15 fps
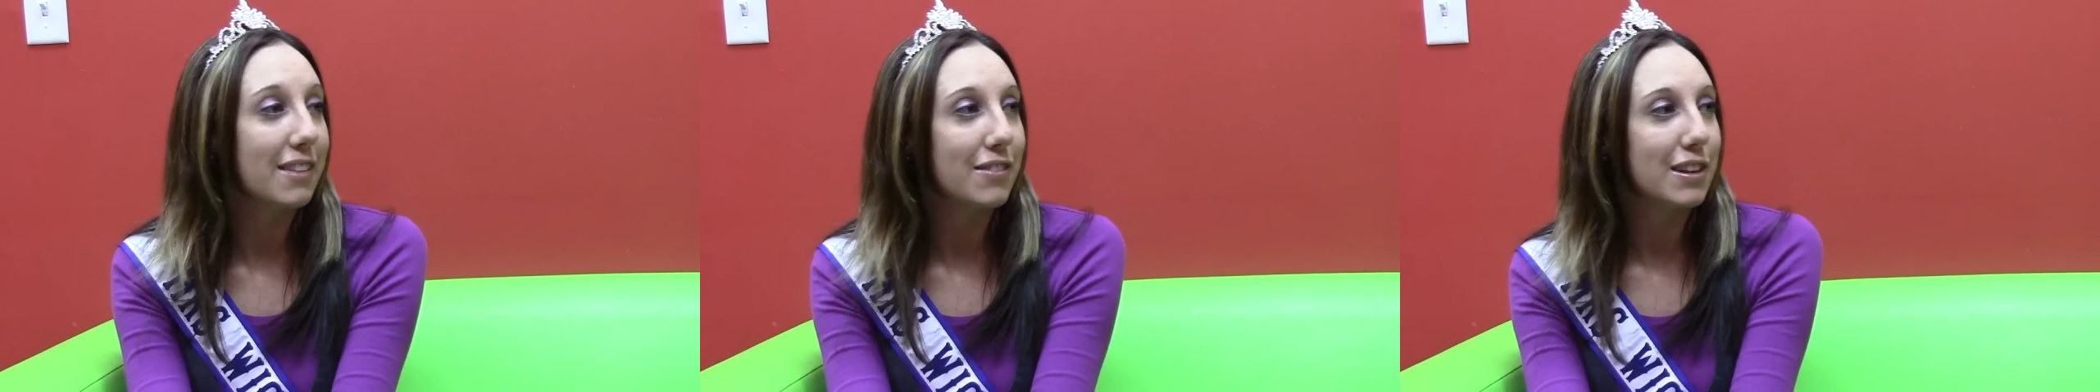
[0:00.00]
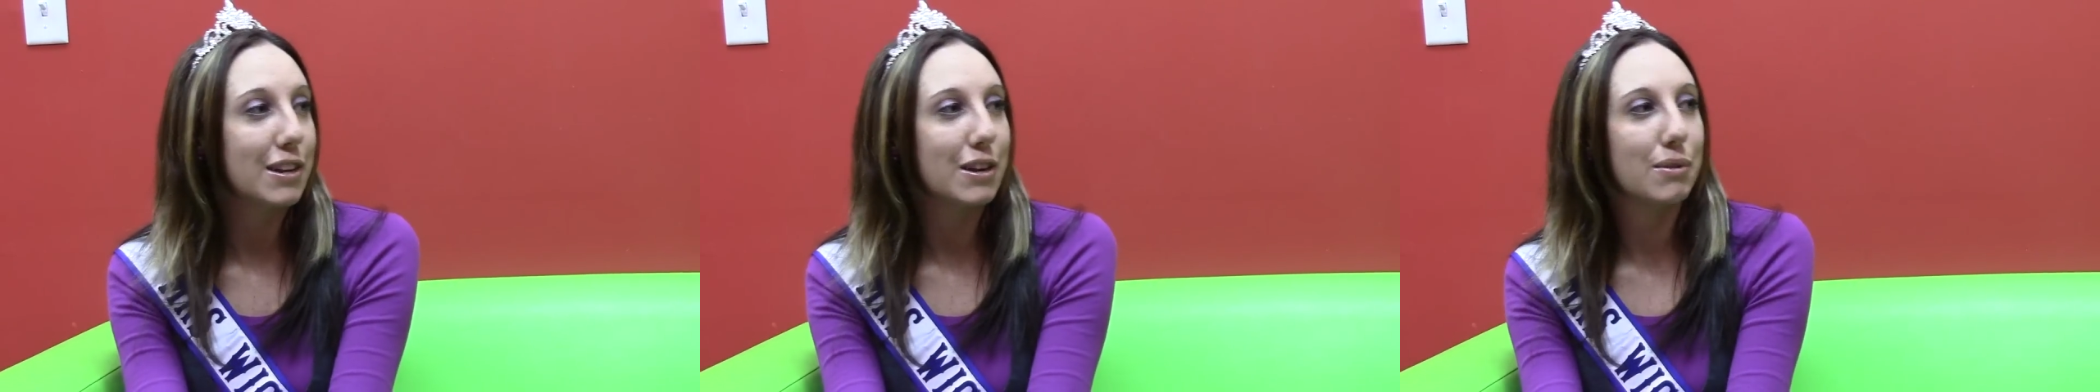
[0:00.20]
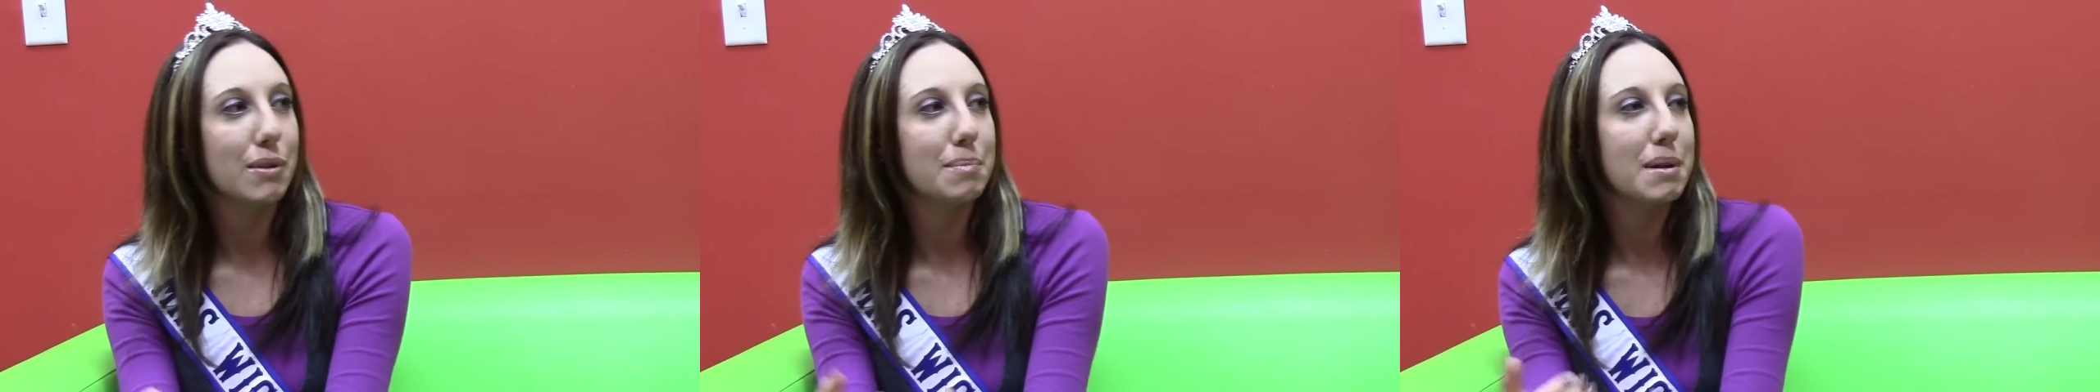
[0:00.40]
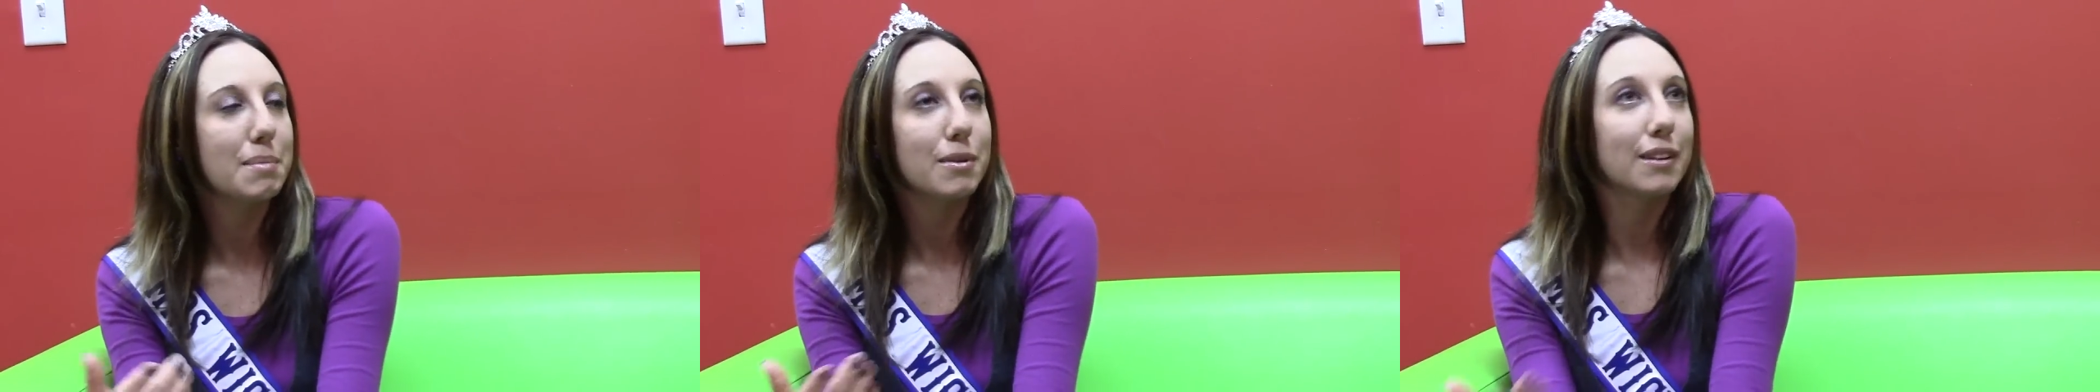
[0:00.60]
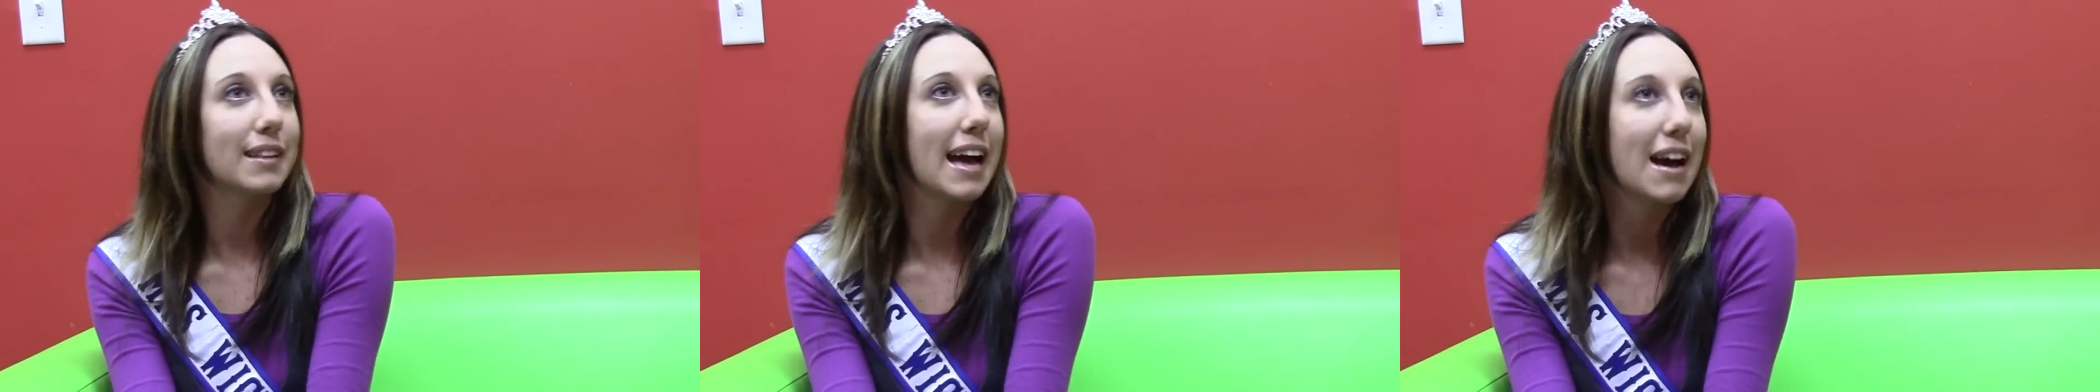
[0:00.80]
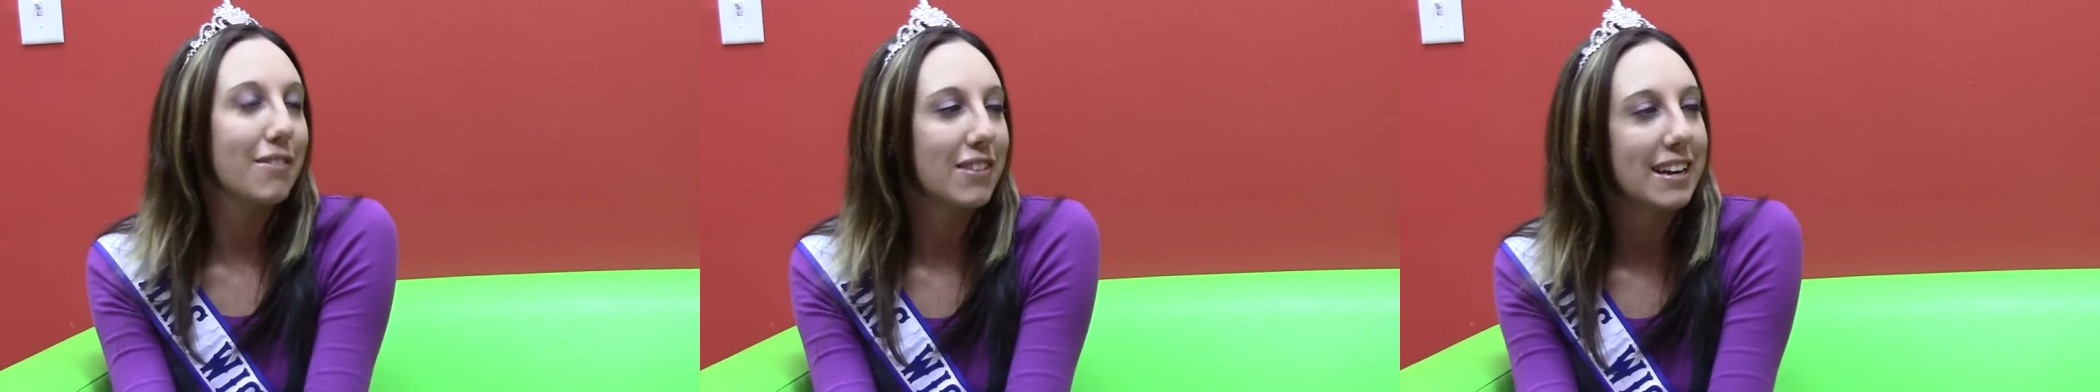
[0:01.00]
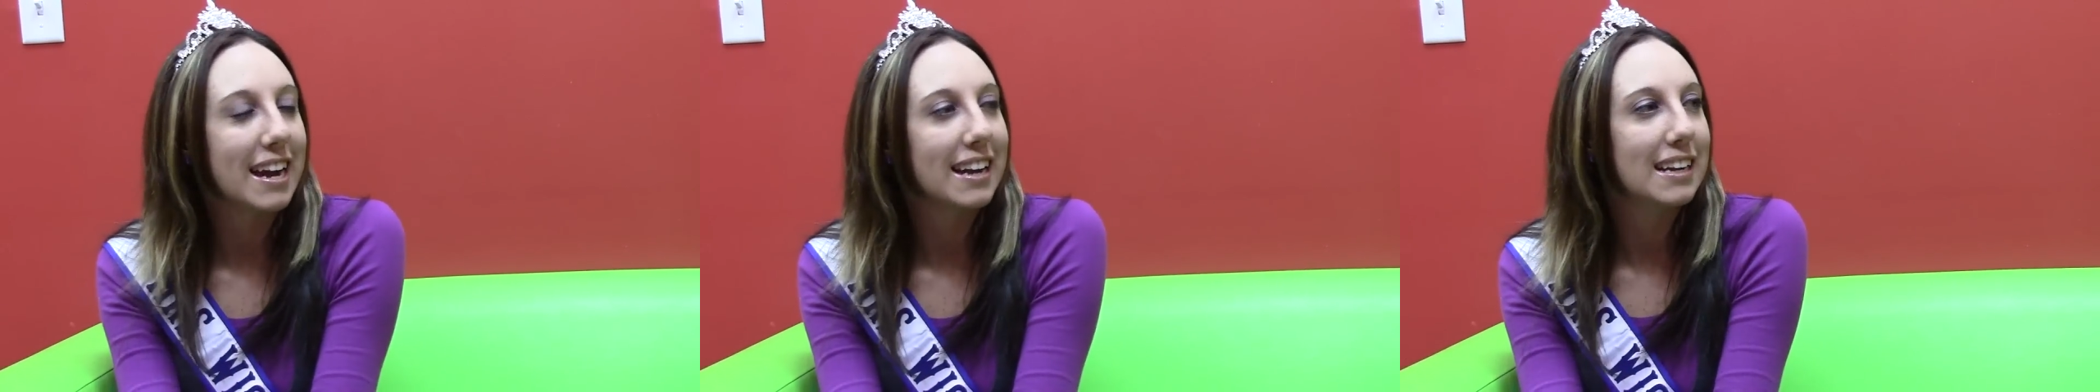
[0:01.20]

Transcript: Even, you know, when people are laughing